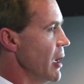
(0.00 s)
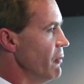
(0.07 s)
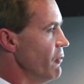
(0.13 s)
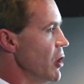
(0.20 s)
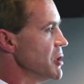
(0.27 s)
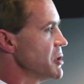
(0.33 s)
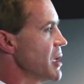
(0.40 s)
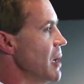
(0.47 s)
Our
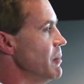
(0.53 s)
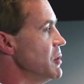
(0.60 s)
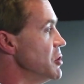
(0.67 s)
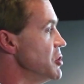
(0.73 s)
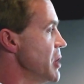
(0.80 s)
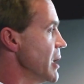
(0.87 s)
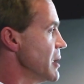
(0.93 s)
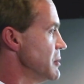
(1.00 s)
Vice Captain
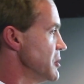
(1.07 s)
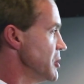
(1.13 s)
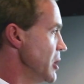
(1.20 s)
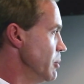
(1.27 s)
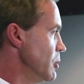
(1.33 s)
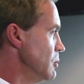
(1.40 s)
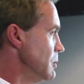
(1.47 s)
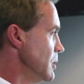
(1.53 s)
Jack
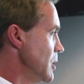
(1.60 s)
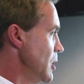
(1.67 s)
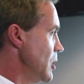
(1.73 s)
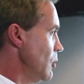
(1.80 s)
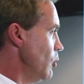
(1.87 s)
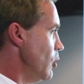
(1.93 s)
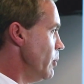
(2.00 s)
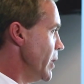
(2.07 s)
Ziebel
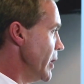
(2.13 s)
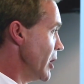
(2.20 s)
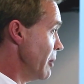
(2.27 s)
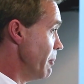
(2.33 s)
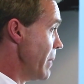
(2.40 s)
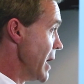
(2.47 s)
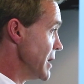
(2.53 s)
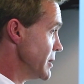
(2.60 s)
will be an
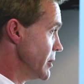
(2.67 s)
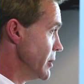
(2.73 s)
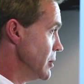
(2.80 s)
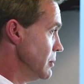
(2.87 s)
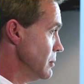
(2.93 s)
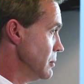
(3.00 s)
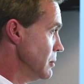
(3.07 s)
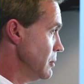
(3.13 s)

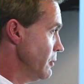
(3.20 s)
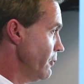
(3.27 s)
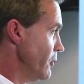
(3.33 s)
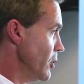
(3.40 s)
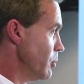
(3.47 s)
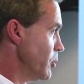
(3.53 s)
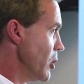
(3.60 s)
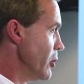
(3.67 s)
ambassador
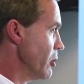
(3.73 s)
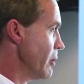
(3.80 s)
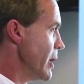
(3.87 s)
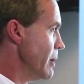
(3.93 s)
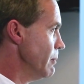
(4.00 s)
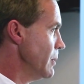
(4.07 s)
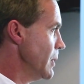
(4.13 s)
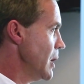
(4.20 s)
for the
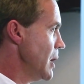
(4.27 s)
program.